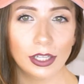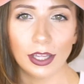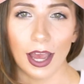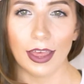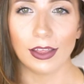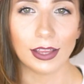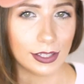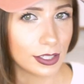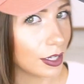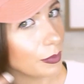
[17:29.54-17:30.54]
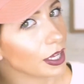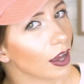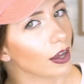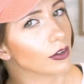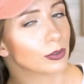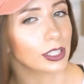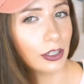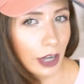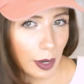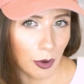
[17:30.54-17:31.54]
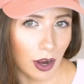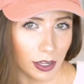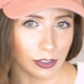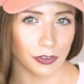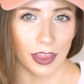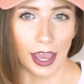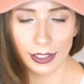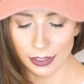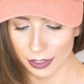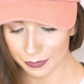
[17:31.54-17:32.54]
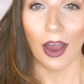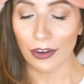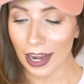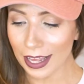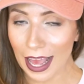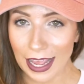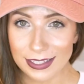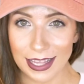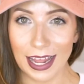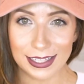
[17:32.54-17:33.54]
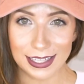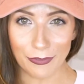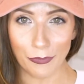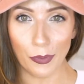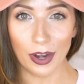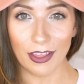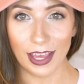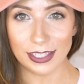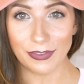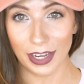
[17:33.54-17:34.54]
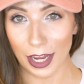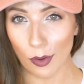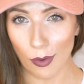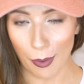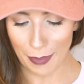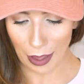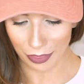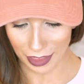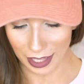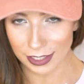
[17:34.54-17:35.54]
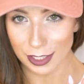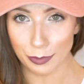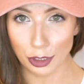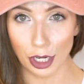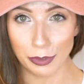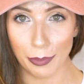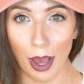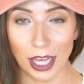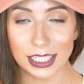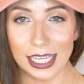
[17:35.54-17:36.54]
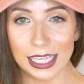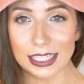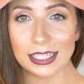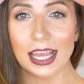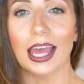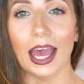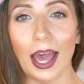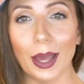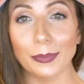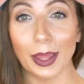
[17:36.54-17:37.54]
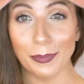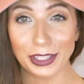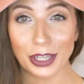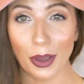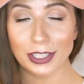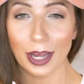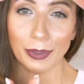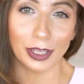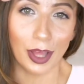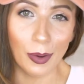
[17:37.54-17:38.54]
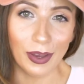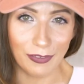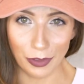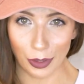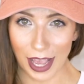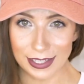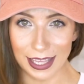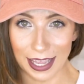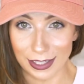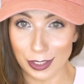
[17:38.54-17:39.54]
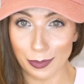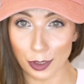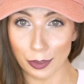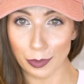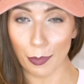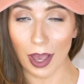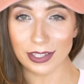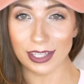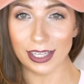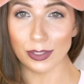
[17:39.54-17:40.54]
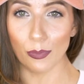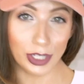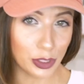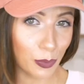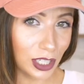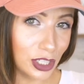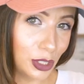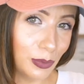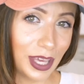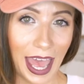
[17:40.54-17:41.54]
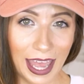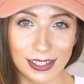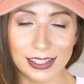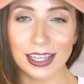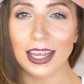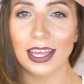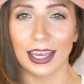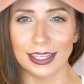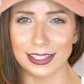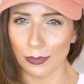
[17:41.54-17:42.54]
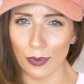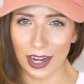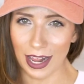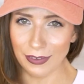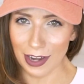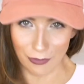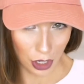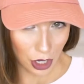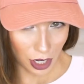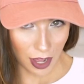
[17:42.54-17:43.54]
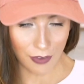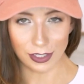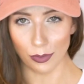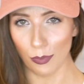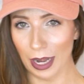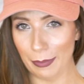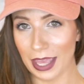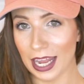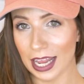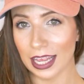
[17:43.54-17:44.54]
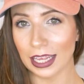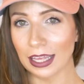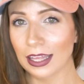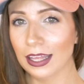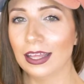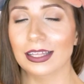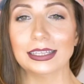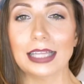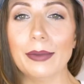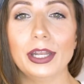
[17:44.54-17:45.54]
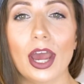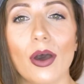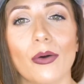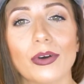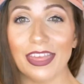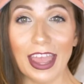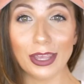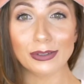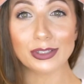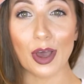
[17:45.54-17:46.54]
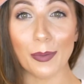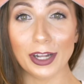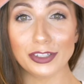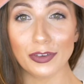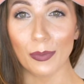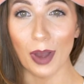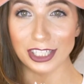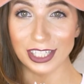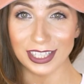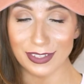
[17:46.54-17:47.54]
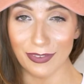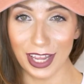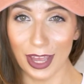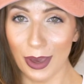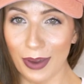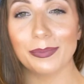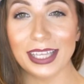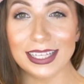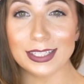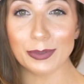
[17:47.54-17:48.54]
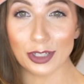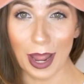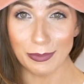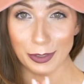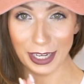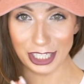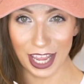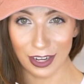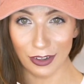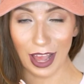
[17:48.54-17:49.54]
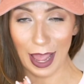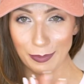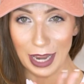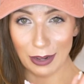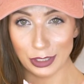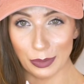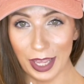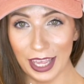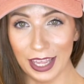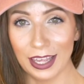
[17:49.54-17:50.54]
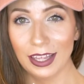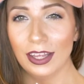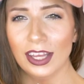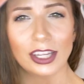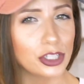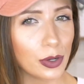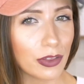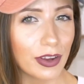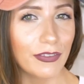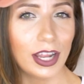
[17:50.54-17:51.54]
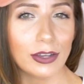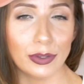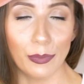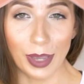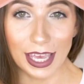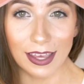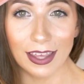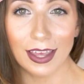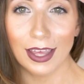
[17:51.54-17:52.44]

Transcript: I think that's going to be a really great product for that. All right, guys, that is it for this video about these subscription boxes. Let me know down below if you guys get subscription boxes. Which one do you get? Is it one I've never heard of? Is it one I'm getting? Let me know. Thank you so much for watching this video. Please subscribe to my channel. I'm now doing 2 or 3 videos a week.